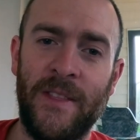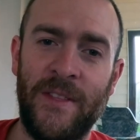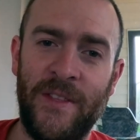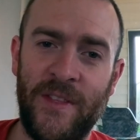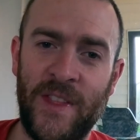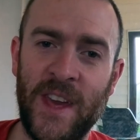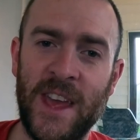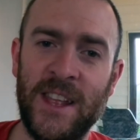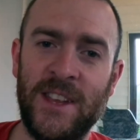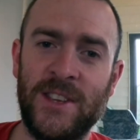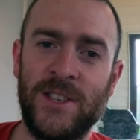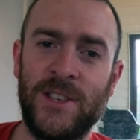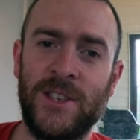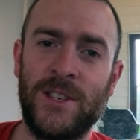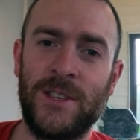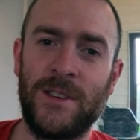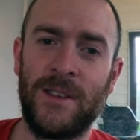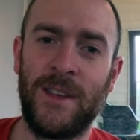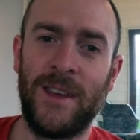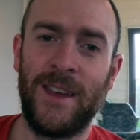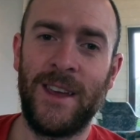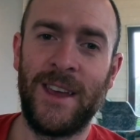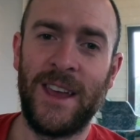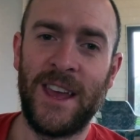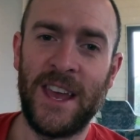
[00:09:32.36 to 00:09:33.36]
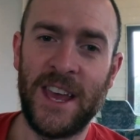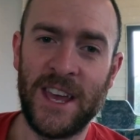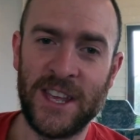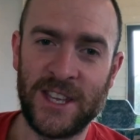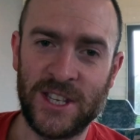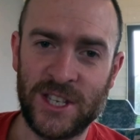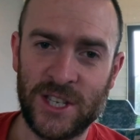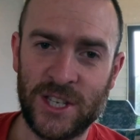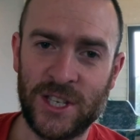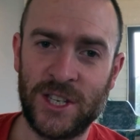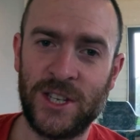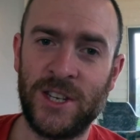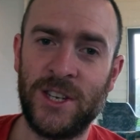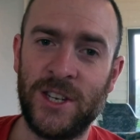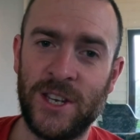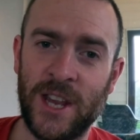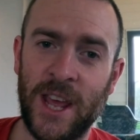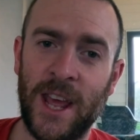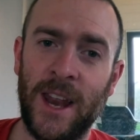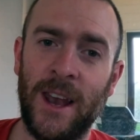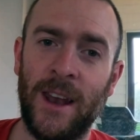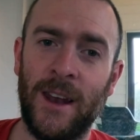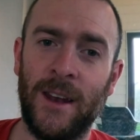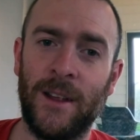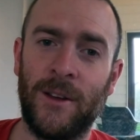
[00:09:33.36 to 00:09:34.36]
this is
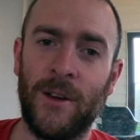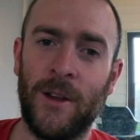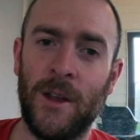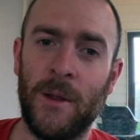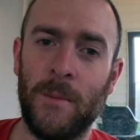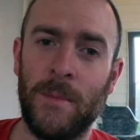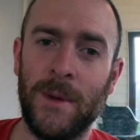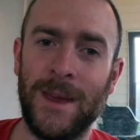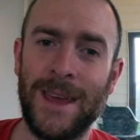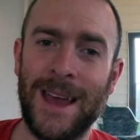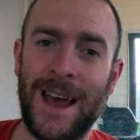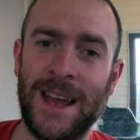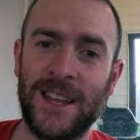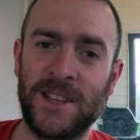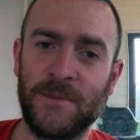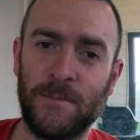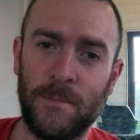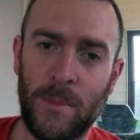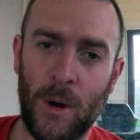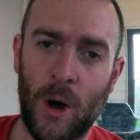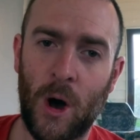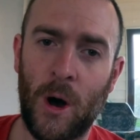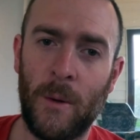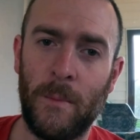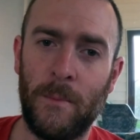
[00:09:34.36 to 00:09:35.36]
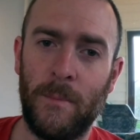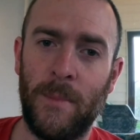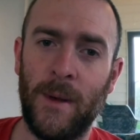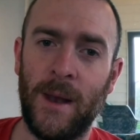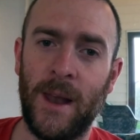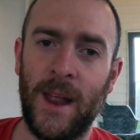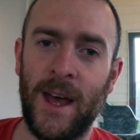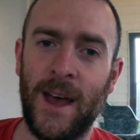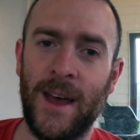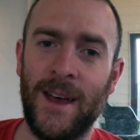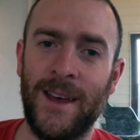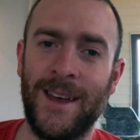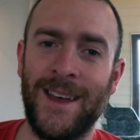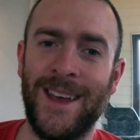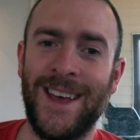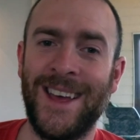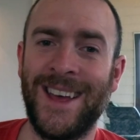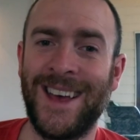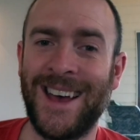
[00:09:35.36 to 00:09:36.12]
still going to be as popular